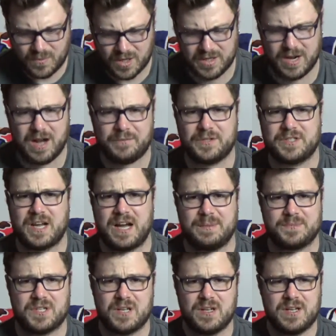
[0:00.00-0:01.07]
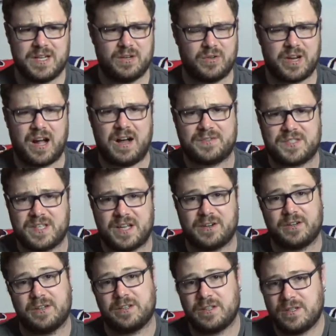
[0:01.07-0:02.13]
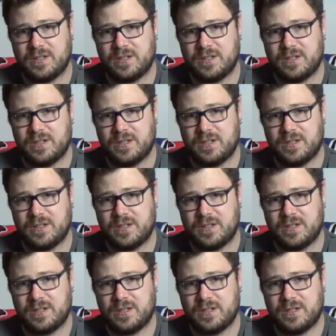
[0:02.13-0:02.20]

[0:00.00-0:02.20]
And oftentimes, it'll get off-centered.